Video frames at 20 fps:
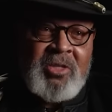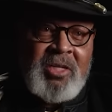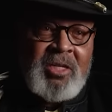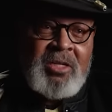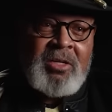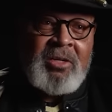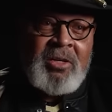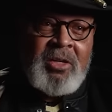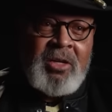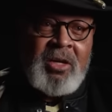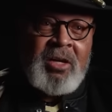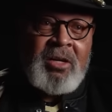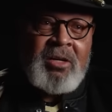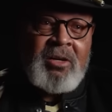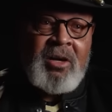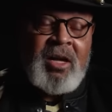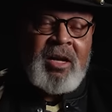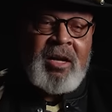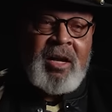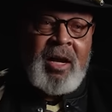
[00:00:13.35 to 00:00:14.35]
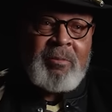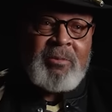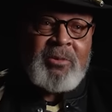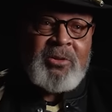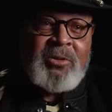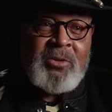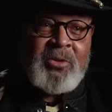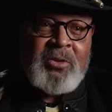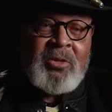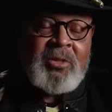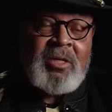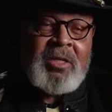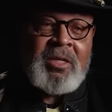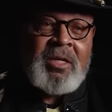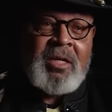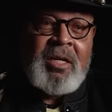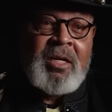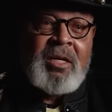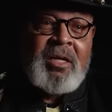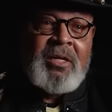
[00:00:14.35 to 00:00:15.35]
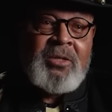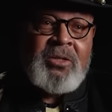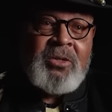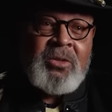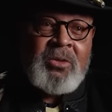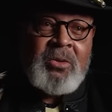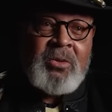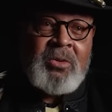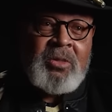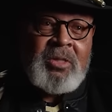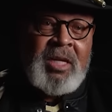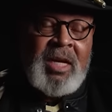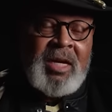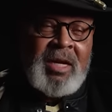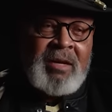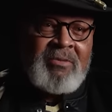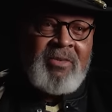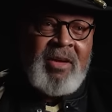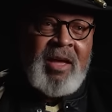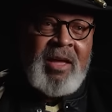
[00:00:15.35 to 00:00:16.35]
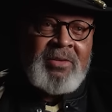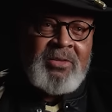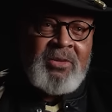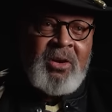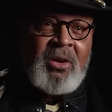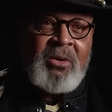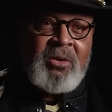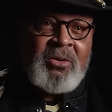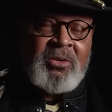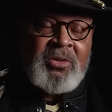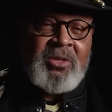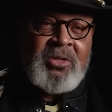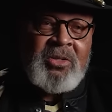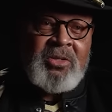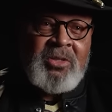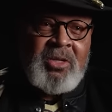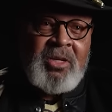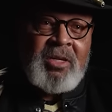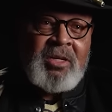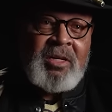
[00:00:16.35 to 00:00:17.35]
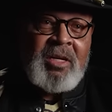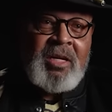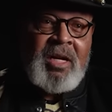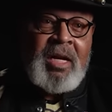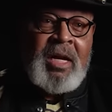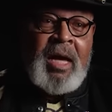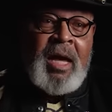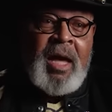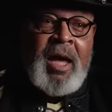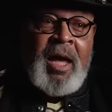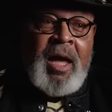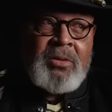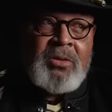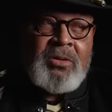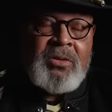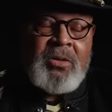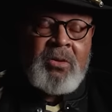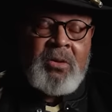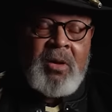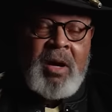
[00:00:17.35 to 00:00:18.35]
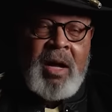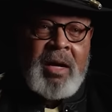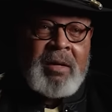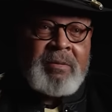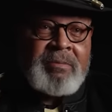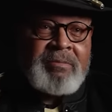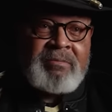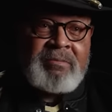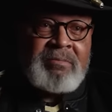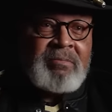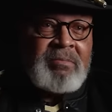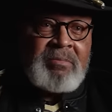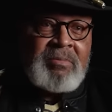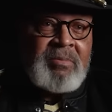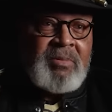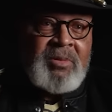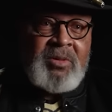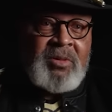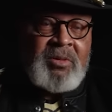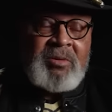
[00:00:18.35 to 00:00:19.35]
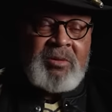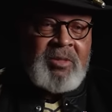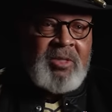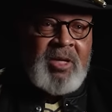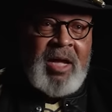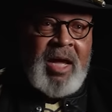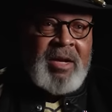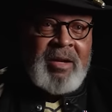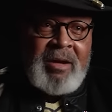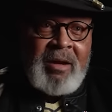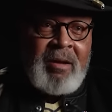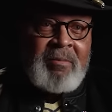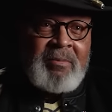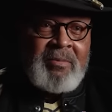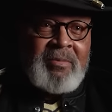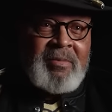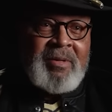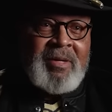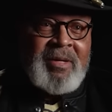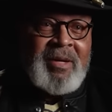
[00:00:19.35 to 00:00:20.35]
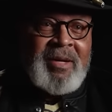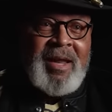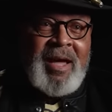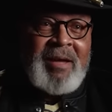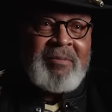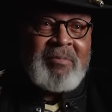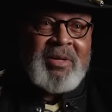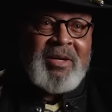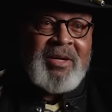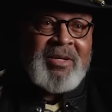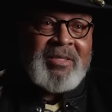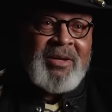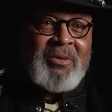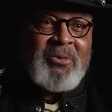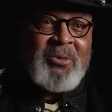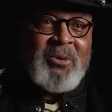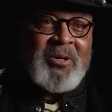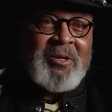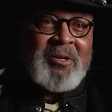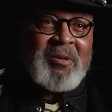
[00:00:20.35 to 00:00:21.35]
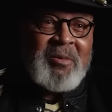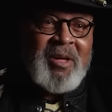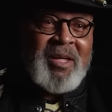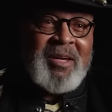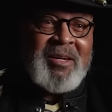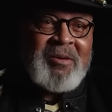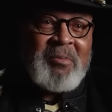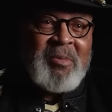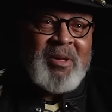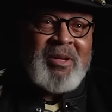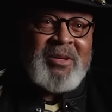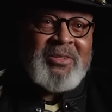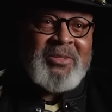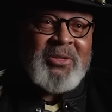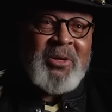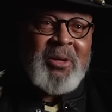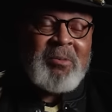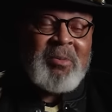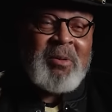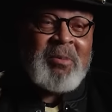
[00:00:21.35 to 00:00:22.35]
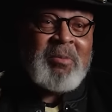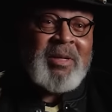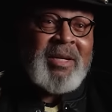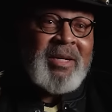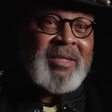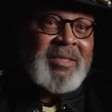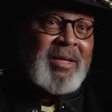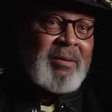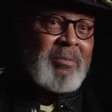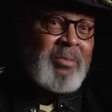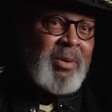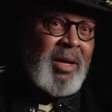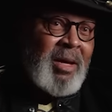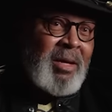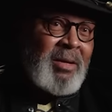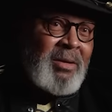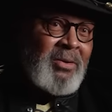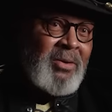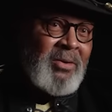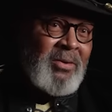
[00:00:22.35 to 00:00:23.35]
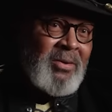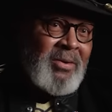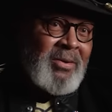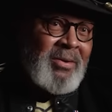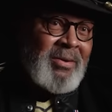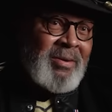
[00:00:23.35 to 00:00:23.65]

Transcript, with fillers: senior year, you had an opportunity to take advanced ROTC. So I signed up, not because I wanted to get in the military, but because they paid you.